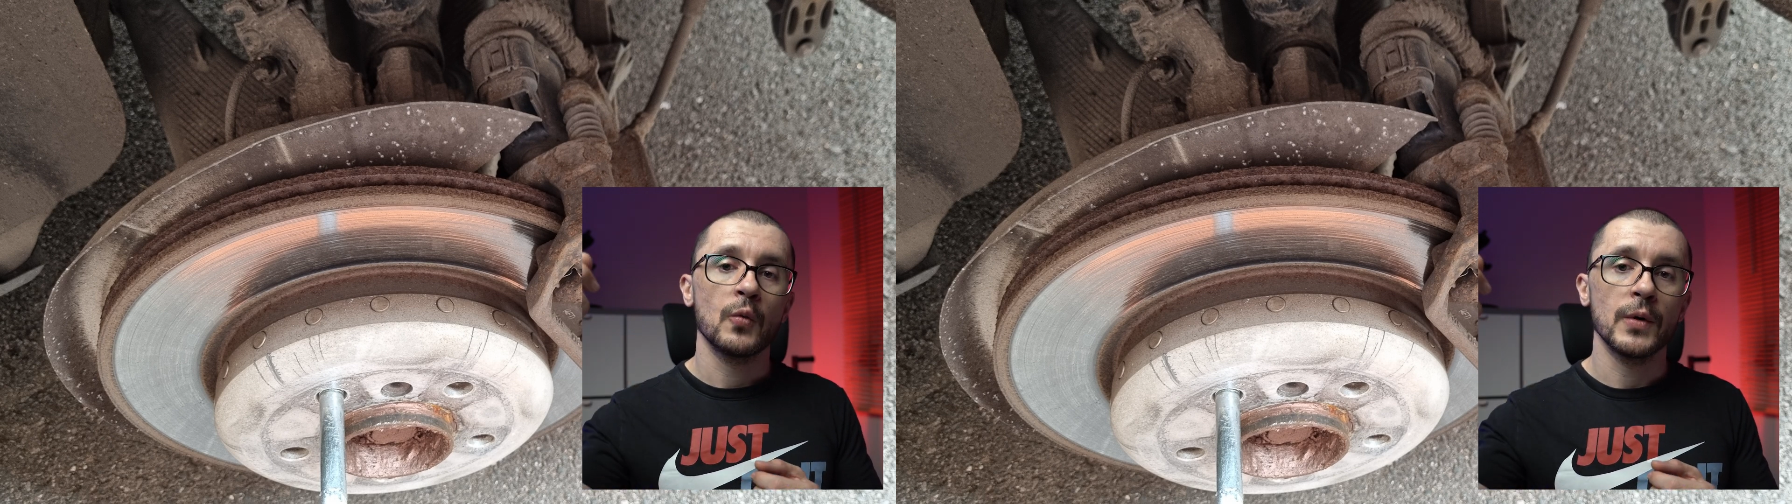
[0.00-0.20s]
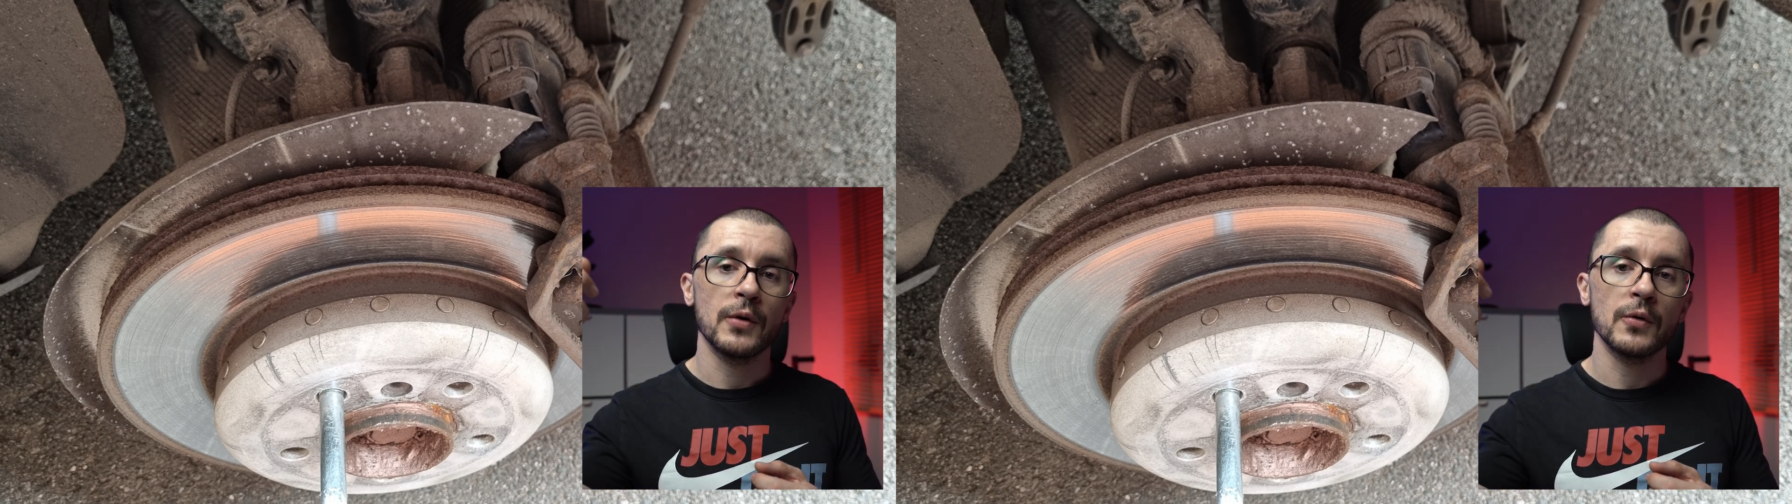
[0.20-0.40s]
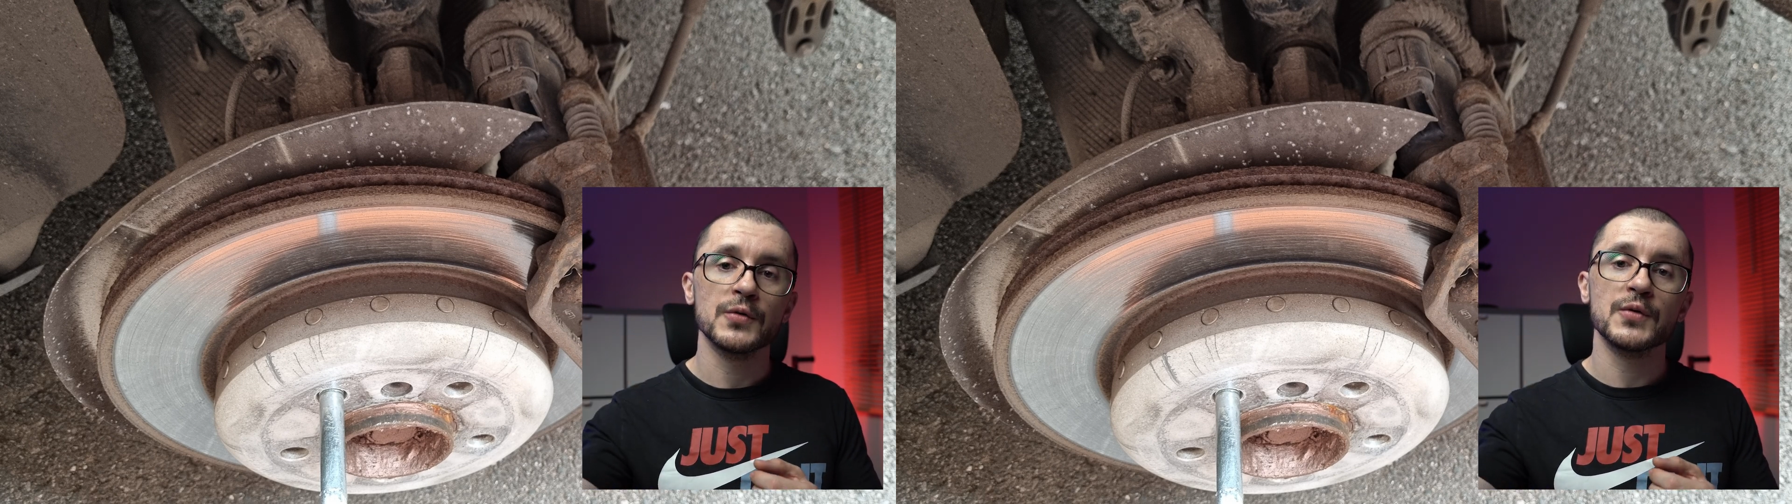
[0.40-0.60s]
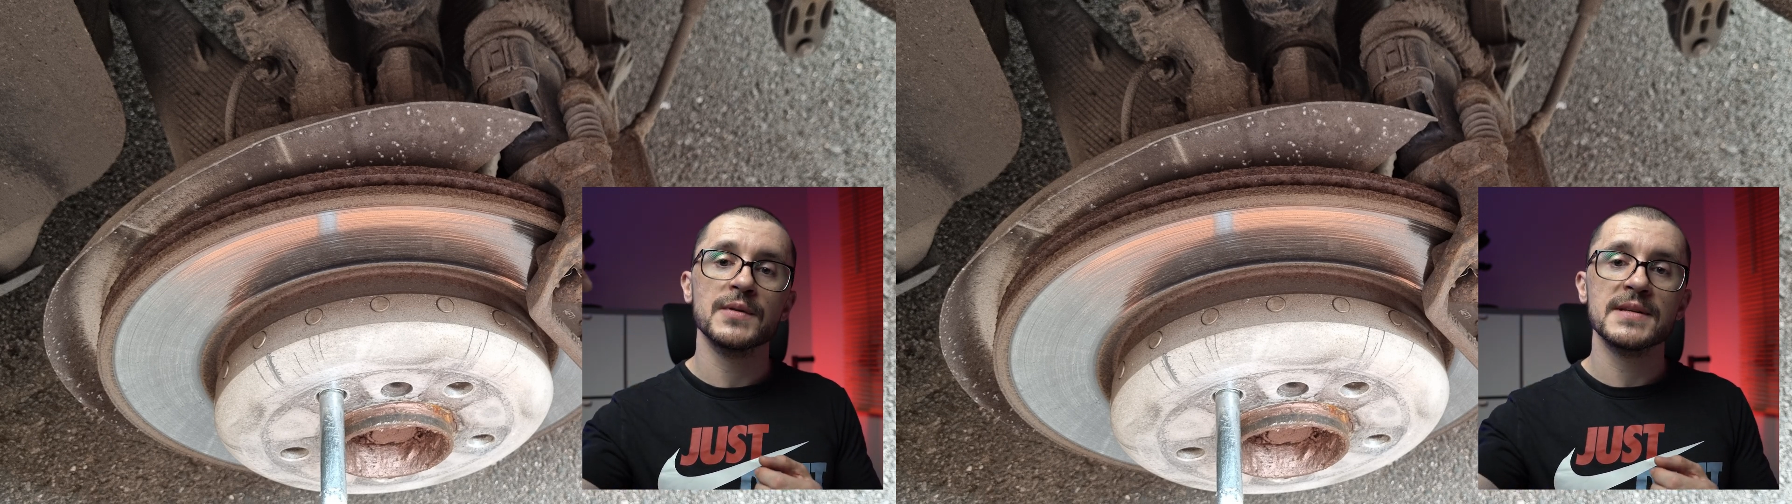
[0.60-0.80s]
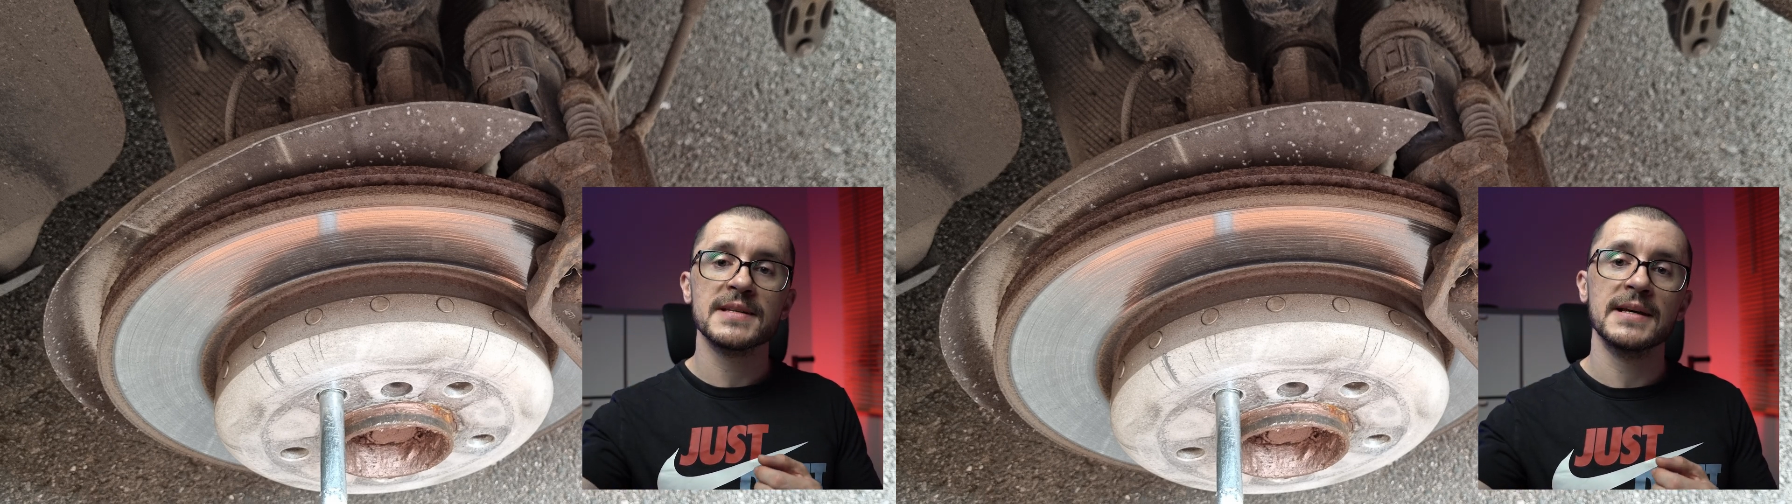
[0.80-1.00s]
we also
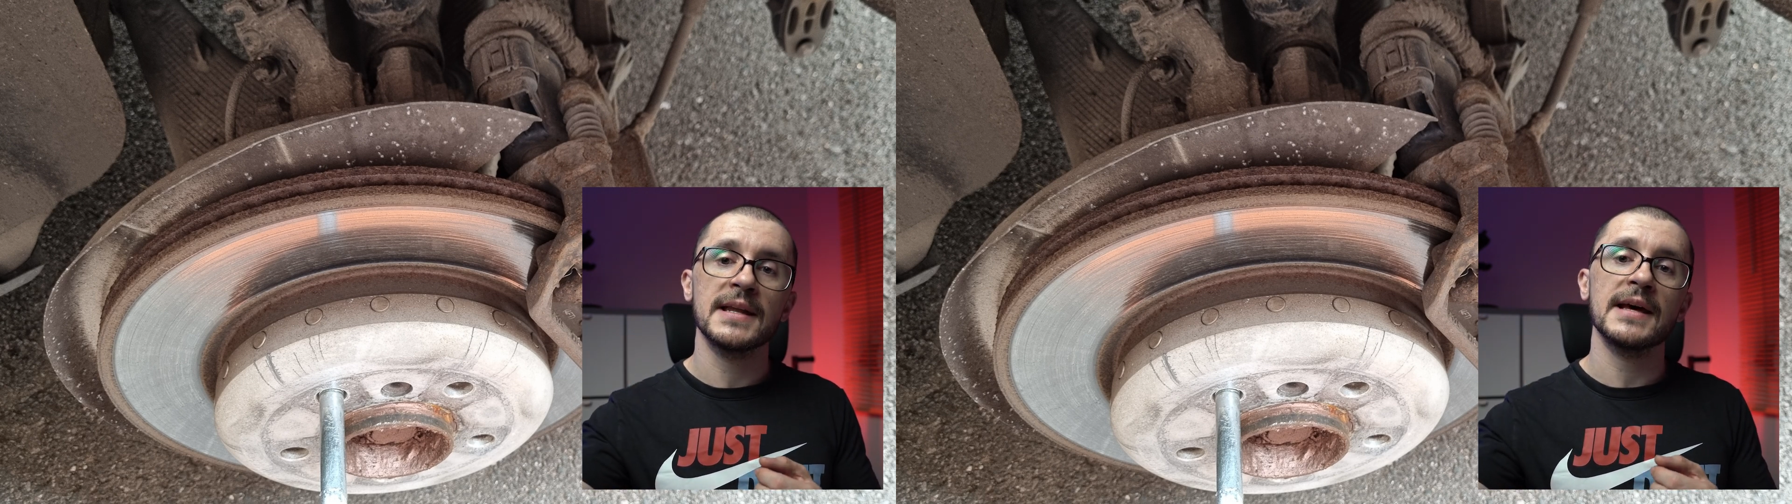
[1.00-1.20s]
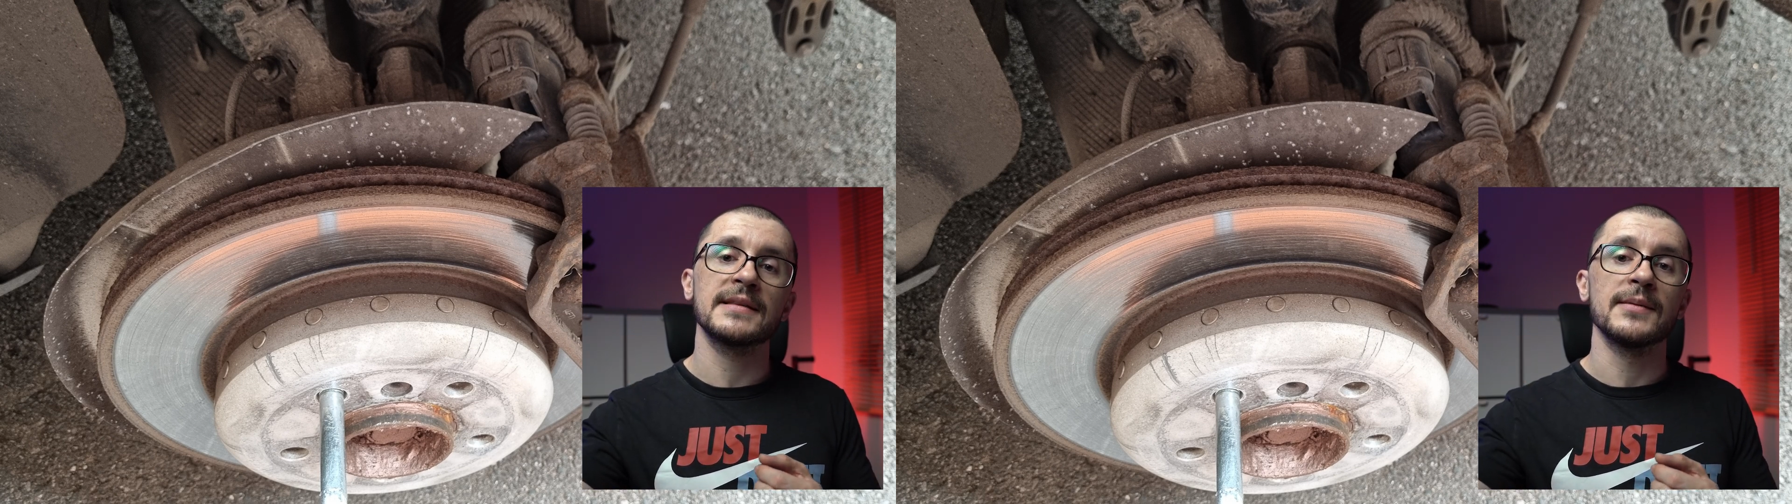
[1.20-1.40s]
disconnect